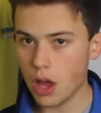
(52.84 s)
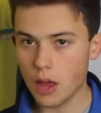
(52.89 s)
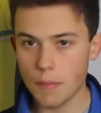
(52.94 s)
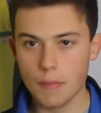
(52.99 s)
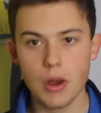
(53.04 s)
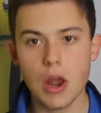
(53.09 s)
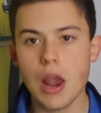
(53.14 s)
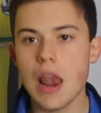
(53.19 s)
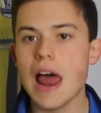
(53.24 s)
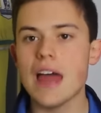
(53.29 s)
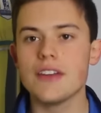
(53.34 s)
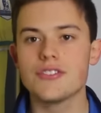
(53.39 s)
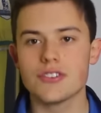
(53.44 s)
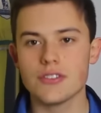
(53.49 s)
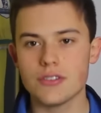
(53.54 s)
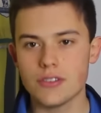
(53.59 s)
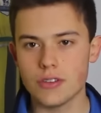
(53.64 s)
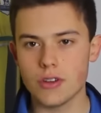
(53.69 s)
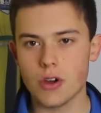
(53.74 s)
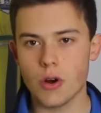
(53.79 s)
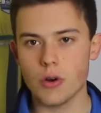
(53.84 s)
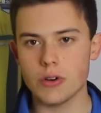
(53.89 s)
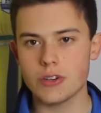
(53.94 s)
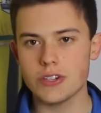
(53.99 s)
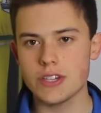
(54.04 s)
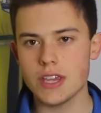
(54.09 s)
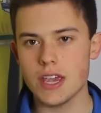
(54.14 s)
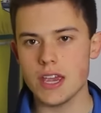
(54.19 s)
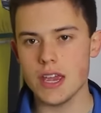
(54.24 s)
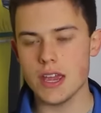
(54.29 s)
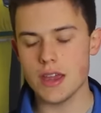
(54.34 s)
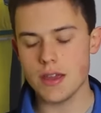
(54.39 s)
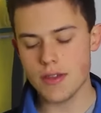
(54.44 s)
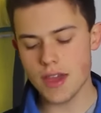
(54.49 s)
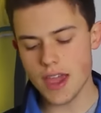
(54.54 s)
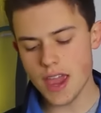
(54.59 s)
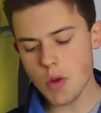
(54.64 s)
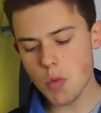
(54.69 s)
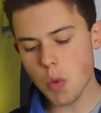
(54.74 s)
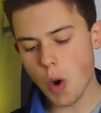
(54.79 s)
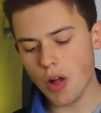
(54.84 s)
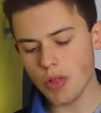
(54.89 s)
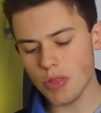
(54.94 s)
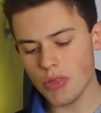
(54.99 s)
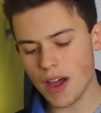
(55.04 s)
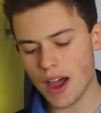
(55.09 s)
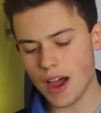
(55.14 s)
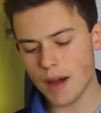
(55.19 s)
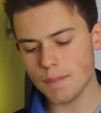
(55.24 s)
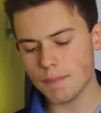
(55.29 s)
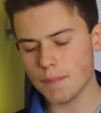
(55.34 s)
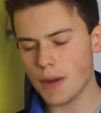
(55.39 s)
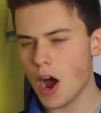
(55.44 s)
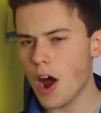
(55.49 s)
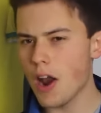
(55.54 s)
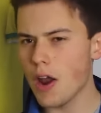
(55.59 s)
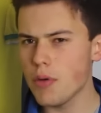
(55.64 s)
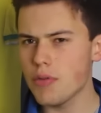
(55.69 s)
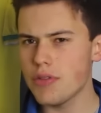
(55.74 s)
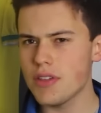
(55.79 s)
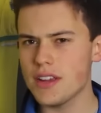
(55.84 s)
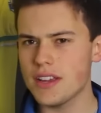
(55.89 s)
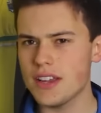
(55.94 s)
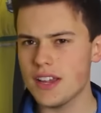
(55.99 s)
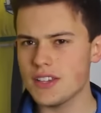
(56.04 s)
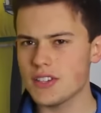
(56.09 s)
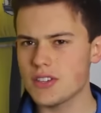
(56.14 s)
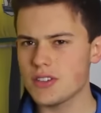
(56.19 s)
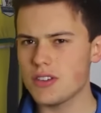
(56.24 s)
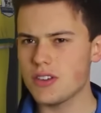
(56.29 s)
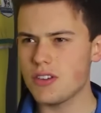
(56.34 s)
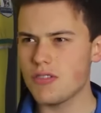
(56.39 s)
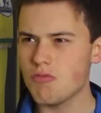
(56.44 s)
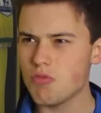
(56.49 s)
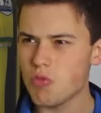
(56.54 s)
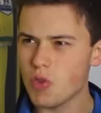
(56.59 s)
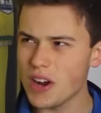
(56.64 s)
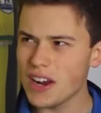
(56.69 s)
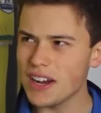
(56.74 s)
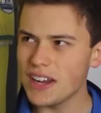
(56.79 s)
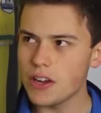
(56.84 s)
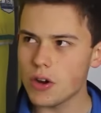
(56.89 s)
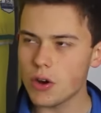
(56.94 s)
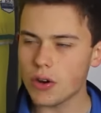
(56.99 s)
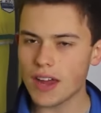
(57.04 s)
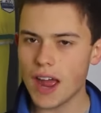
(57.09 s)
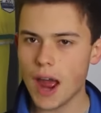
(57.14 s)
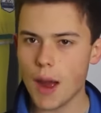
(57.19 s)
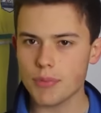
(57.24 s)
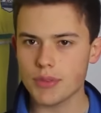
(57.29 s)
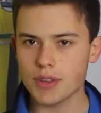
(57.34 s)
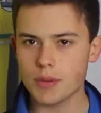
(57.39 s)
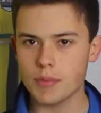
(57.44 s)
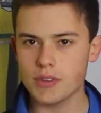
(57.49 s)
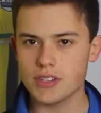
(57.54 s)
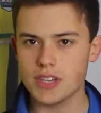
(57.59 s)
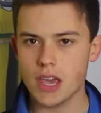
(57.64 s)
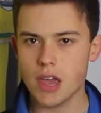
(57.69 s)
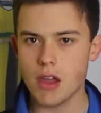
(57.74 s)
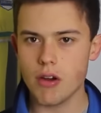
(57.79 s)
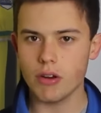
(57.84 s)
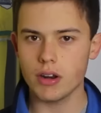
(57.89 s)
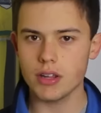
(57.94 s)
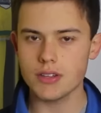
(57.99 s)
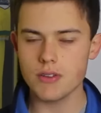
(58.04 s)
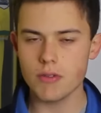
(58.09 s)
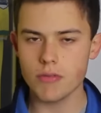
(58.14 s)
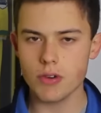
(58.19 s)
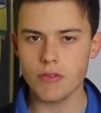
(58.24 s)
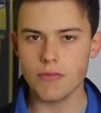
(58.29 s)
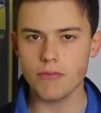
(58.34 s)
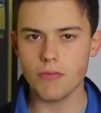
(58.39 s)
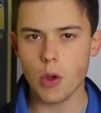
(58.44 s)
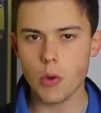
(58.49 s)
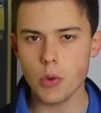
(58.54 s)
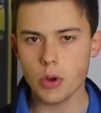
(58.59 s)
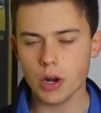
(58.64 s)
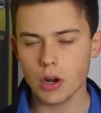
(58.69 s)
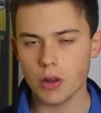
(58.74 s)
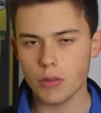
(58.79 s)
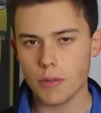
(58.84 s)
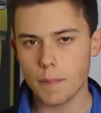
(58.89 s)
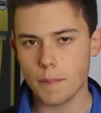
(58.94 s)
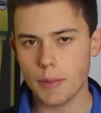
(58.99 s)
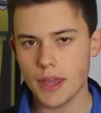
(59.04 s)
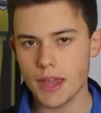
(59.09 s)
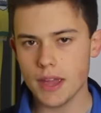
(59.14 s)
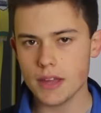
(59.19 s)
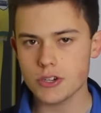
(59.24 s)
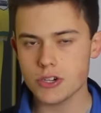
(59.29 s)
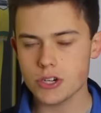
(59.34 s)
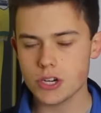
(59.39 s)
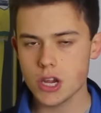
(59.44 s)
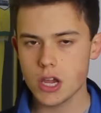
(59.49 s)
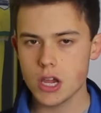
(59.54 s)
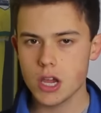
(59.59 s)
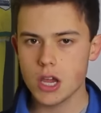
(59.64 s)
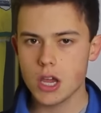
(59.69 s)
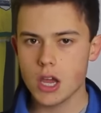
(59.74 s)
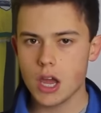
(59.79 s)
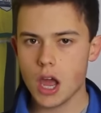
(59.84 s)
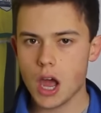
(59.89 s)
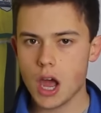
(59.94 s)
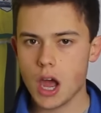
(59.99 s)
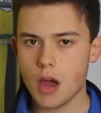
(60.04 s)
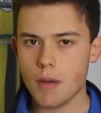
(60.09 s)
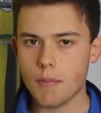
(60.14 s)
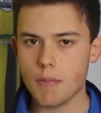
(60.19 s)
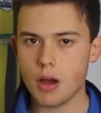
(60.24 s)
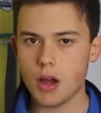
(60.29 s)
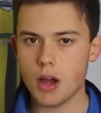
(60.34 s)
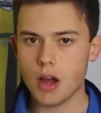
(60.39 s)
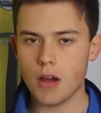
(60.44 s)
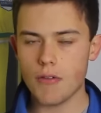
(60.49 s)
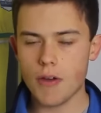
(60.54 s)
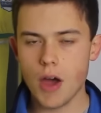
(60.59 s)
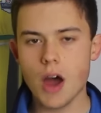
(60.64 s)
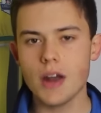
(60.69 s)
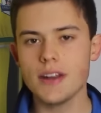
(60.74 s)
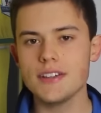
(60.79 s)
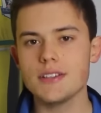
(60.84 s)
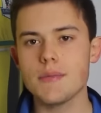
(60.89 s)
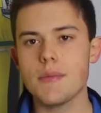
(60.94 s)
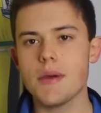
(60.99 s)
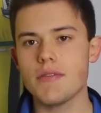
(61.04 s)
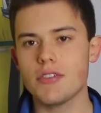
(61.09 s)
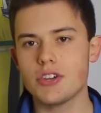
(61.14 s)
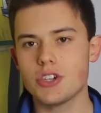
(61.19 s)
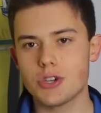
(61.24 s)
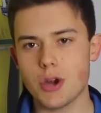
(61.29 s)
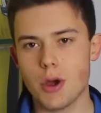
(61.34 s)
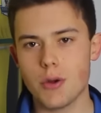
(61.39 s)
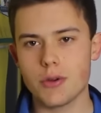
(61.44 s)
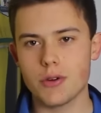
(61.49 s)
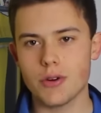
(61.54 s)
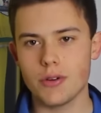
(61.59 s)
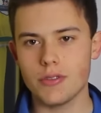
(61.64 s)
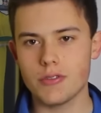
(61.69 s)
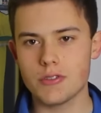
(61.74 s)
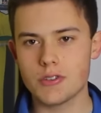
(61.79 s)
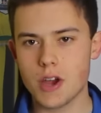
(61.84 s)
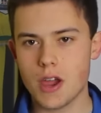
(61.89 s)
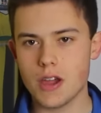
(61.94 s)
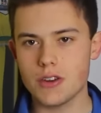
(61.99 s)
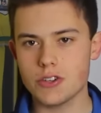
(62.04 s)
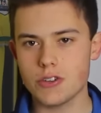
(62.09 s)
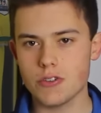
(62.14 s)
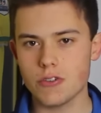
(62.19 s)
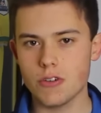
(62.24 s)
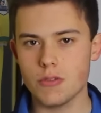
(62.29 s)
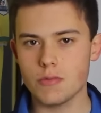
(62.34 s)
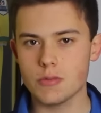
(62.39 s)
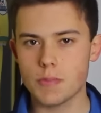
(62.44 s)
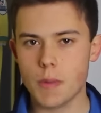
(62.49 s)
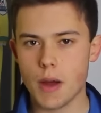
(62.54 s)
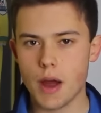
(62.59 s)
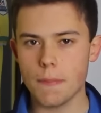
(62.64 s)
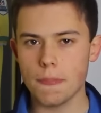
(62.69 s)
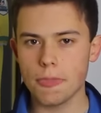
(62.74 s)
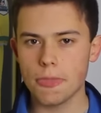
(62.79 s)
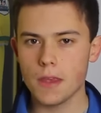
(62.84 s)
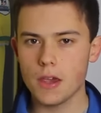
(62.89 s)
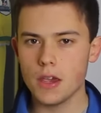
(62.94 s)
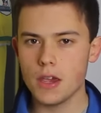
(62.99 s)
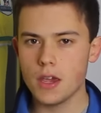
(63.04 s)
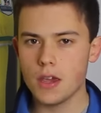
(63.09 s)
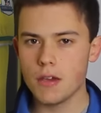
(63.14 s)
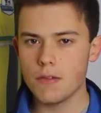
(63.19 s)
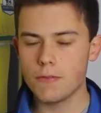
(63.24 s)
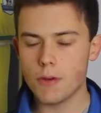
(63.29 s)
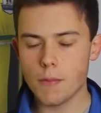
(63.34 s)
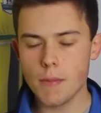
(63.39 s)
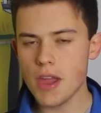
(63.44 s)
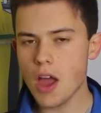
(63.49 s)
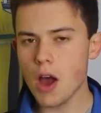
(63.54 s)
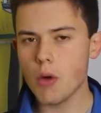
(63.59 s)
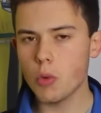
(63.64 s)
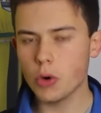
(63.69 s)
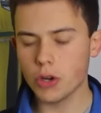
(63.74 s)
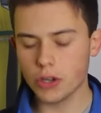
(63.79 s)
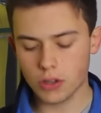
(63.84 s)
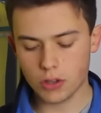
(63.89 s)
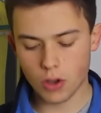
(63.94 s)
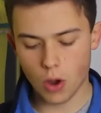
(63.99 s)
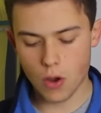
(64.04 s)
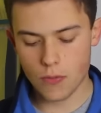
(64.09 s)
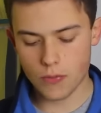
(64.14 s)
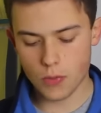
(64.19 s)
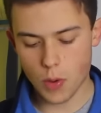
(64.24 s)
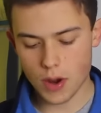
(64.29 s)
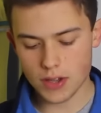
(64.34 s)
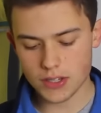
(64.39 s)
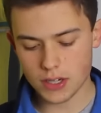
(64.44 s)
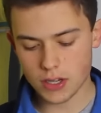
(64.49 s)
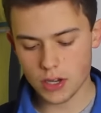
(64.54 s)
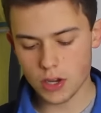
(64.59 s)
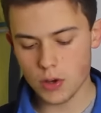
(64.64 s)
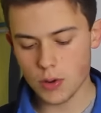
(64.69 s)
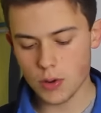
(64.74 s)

a legend at Norwich City. He won that, but I don't think he's really got captain material. He's not very vocal on the pitch. Um, I've heard he's a bit of a joker in the changing rooms, but for me, I wouldn't go for Wesley